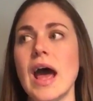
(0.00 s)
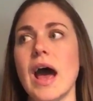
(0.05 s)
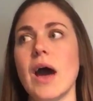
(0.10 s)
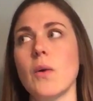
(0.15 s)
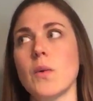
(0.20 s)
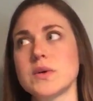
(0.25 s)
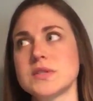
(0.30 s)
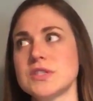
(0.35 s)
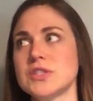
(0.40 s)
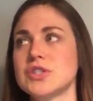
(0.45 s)
I
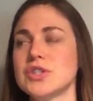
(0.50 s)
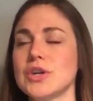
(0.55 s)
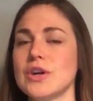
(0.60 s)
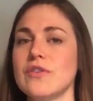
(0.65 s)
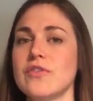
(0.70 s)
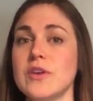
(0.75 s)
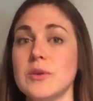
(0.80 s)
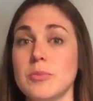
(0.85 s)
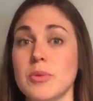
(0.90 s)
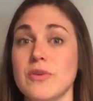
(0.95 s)
wasn't sure
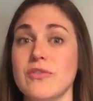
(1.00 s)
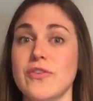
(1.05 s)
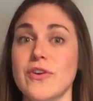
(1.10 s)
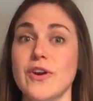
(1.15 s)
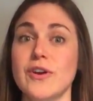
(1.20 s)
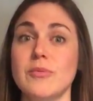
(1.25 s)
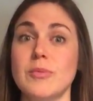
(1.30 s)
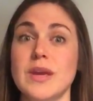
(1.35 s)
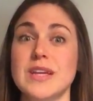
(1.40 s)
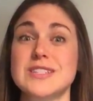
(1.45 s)
if he
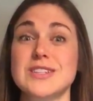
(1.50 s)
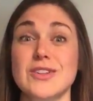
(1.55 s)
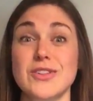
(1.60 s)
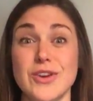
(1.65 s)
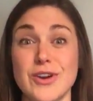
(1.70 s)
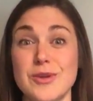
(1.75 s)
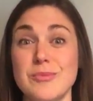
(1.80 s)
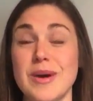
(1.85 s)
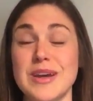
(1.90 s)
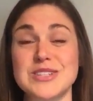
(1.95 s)
preferred me to
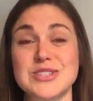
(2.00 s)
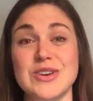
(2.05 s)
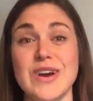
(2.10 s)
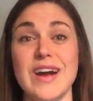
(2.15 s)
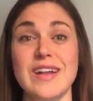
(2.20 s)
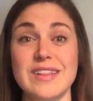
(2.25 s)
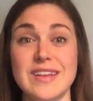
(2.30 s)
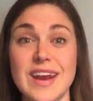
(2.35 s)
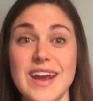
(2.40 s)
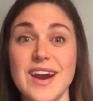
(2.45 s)
learn by
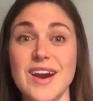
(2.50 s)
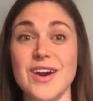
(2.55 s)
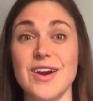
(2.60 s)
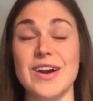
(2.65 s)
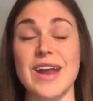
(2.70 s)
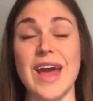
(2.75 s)
trial and error or